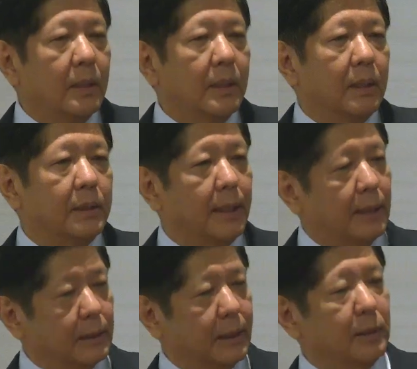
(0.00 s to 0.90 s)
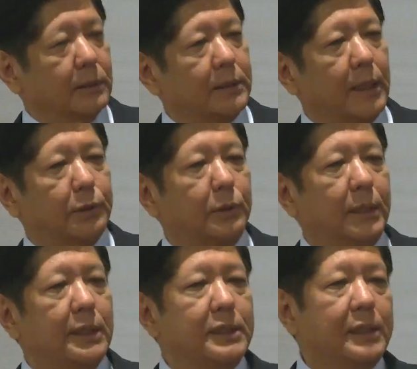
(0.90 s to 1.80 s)
In the healthcare sector,
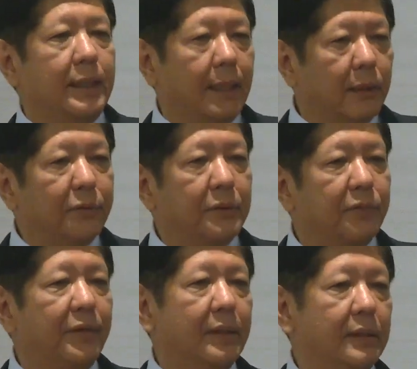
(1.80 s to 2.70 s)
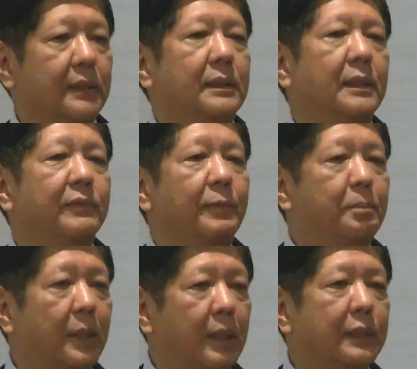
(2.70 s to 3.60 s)
AC Health and Varian have
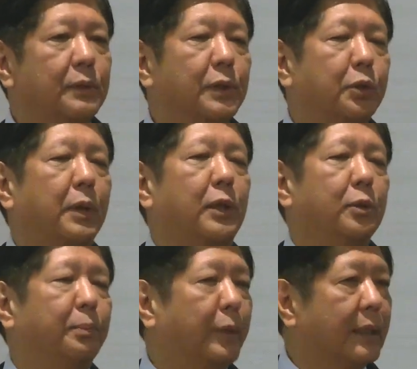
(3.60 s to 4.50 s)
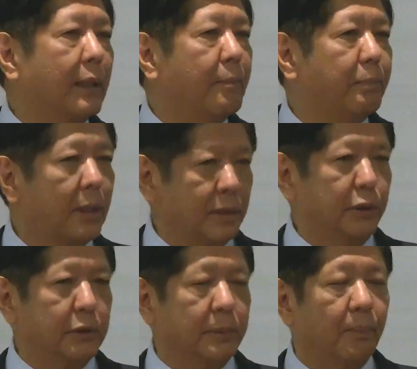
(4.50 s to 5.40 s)
embarked on a groundbreaking
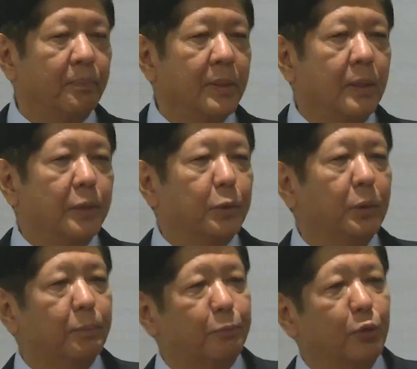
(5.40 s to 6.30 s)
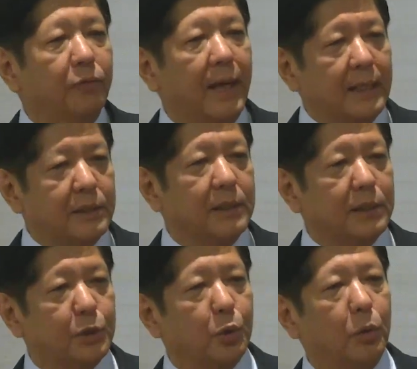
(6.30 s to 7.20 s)
partnership to improve
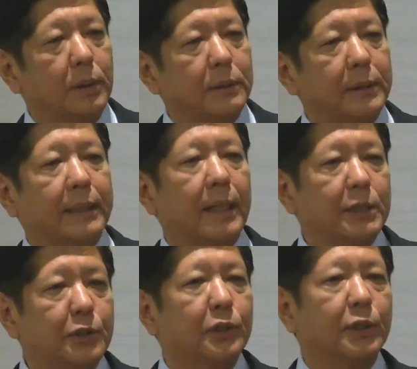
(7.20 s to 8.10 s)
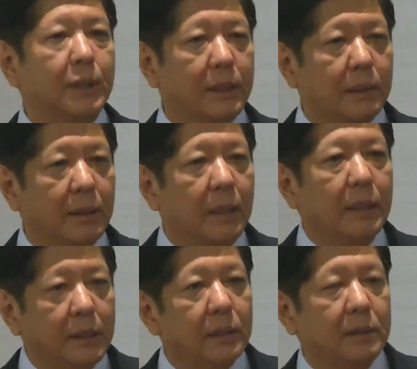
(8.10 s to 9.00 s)
access to quality cancer care
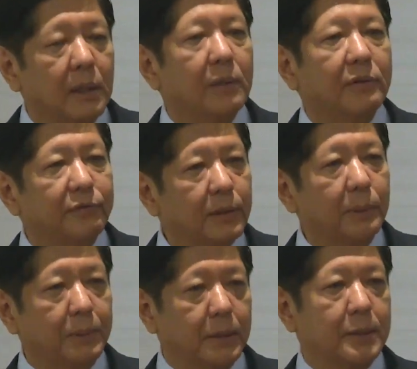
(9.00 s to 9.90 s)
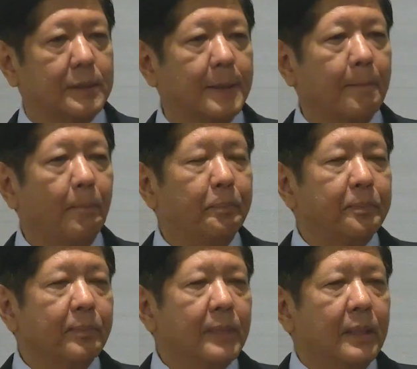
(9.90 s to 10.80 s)
in the Philippines.
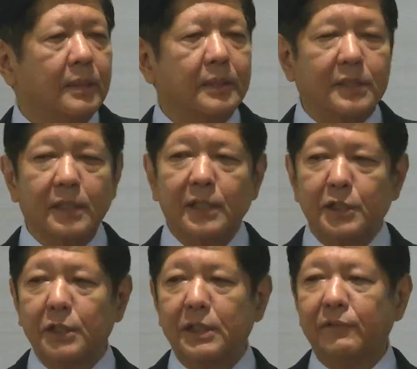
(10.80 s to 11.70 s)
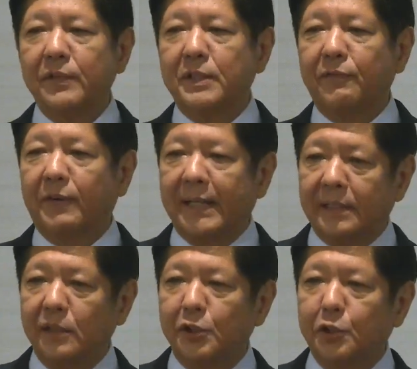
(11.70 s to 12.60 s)
This initiative is a
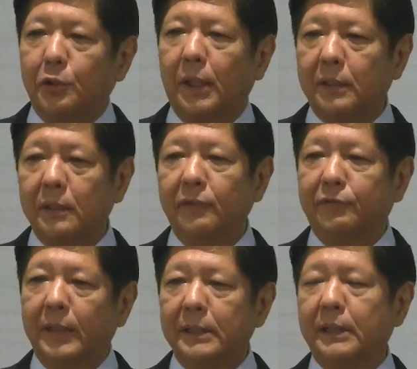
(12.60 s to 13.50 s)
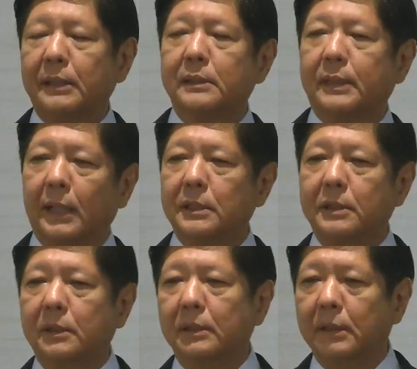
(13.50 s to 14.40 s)
vital stride in the fight against
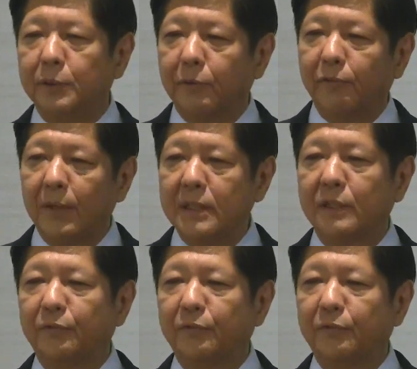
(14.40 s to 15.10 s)
cancer, and it reflects the